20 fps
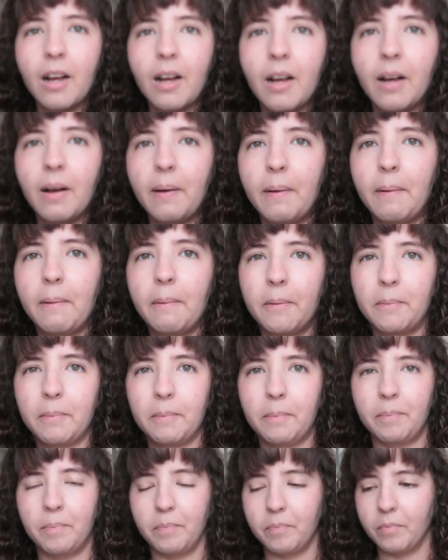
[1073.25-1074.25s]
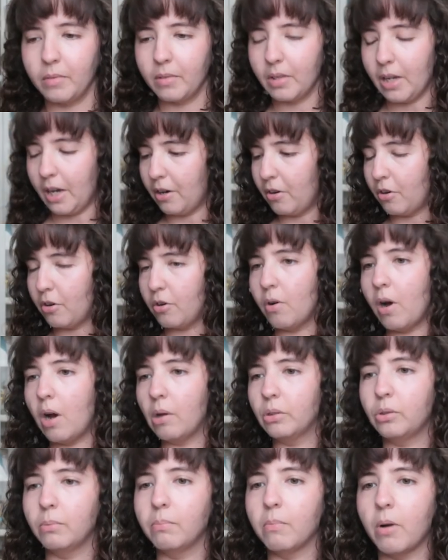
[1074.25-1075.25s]
I don't know
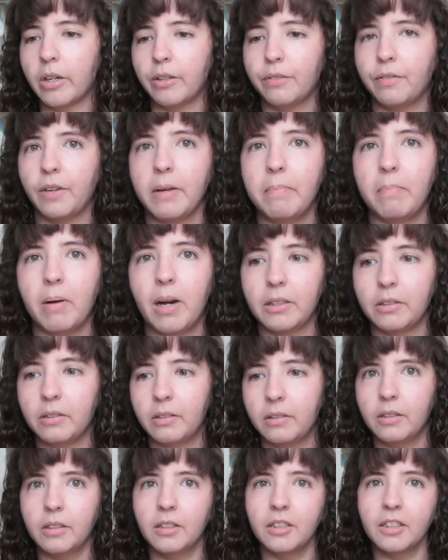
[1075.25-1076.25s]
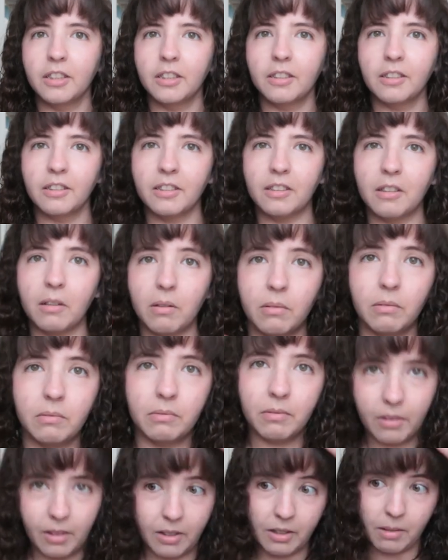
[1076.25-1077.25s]
how to modify patterns, so
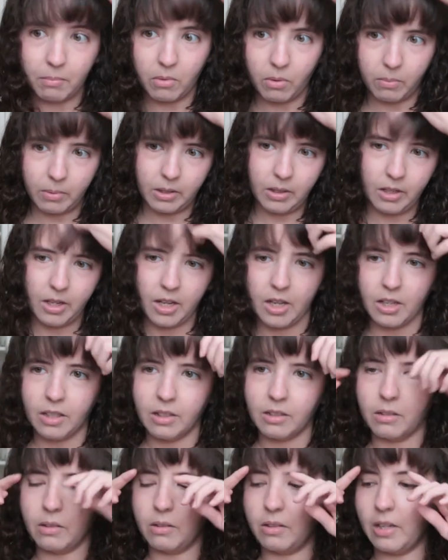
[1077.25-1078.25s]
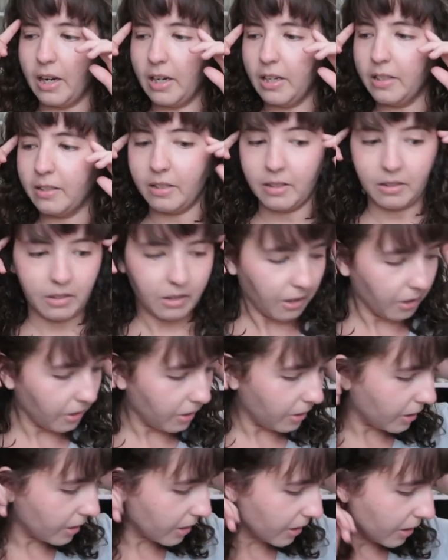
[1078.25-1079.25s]
at the moment. So that is the
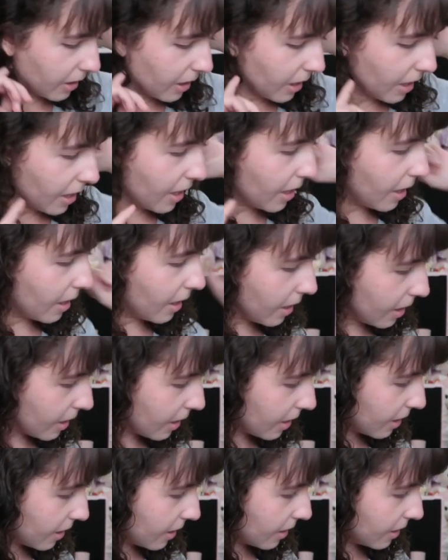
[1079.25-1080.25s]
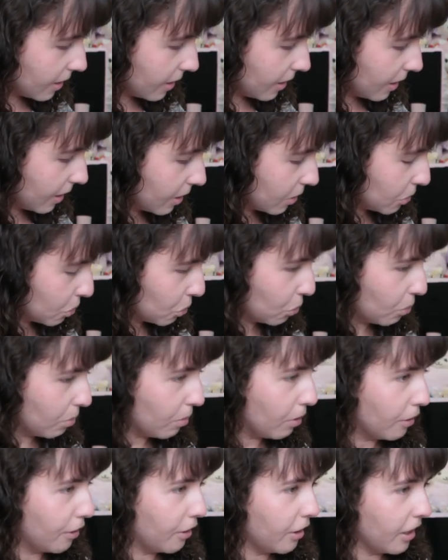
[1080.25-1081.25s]
skirt. And two
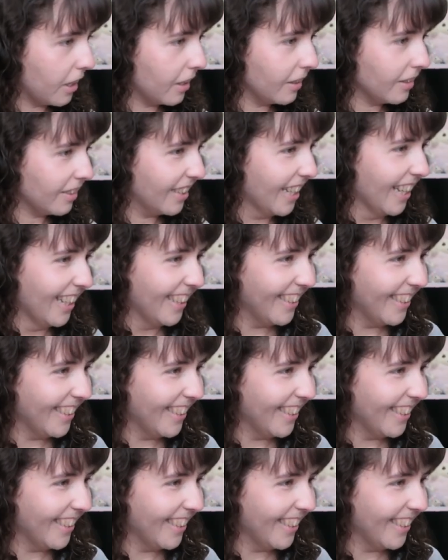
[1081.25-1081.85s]
more things.